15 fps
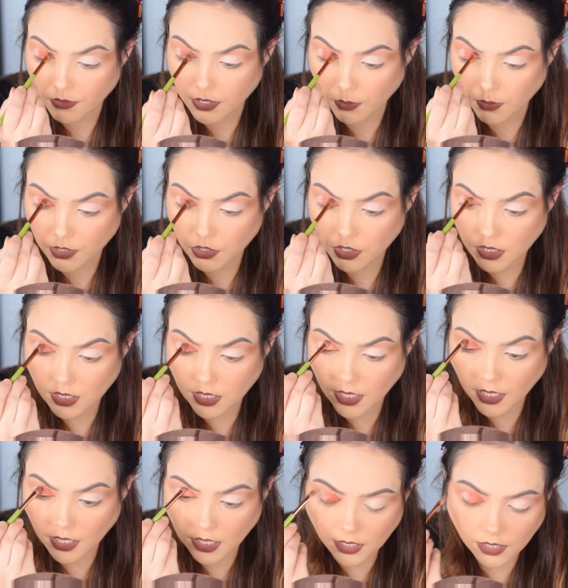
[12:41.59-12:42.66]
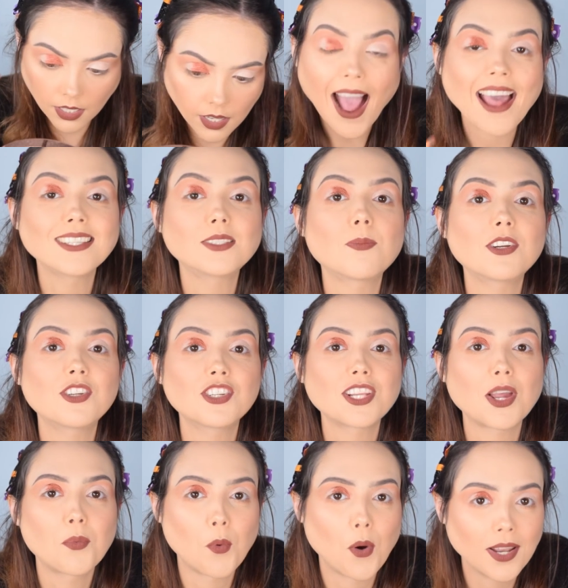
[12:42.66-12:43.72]
So it's just like, it, as much as
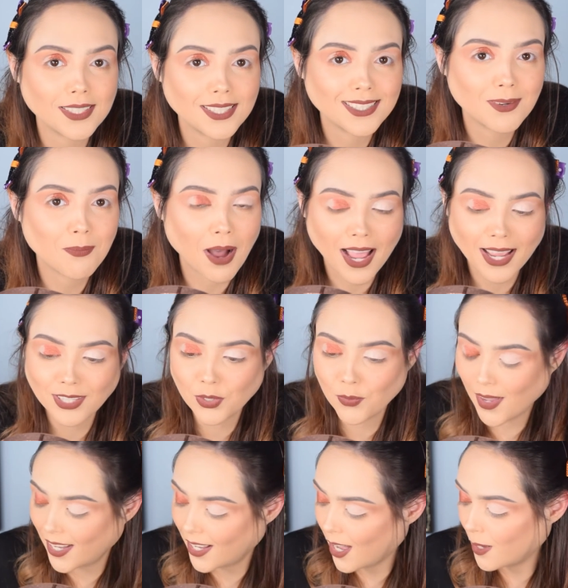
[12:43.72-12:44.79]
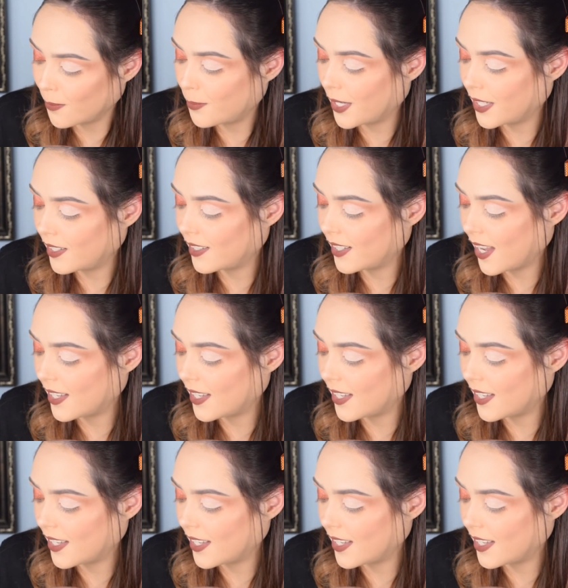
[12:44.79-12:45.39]
I want to buy new makeup and,